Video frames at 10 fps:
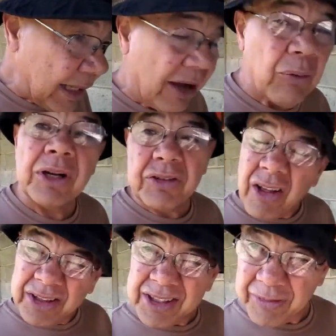Now, what does
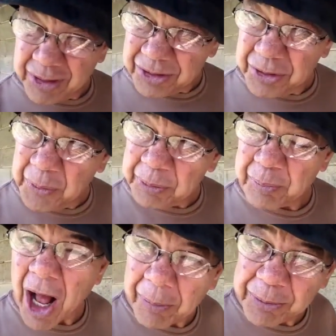all this have to do with
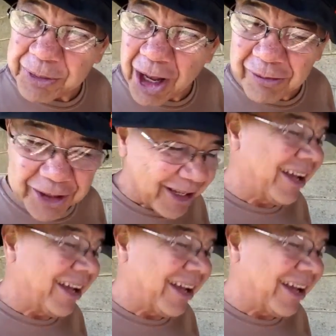problem solving?